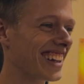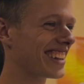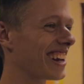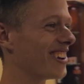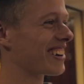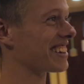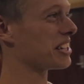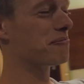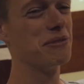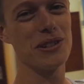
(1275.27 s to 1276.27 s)
Then look at
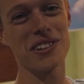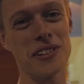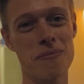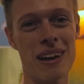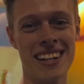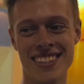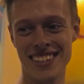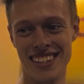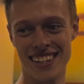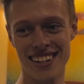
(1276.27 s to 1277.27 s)
this beautiful
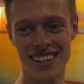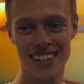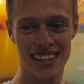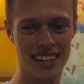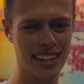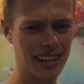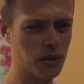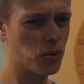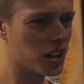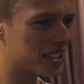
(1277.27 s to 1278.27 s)
painting here.
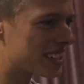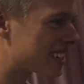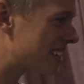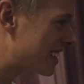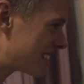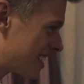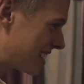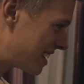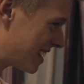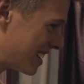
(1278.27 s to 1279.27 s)
What?
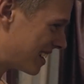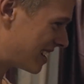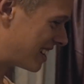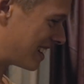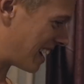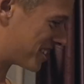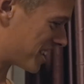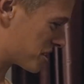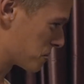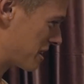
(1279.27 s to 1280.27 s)
I
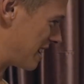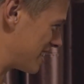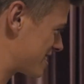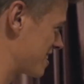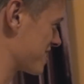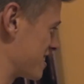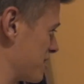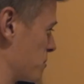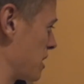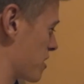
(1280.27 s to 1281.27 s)
just realized here's a
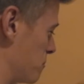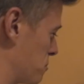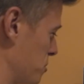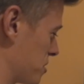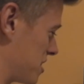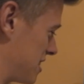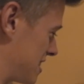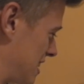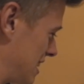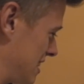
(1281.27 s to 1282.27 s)
real computer
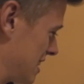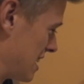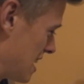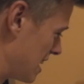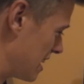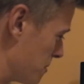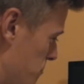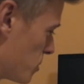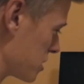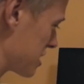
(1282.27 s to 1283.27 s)
inside. More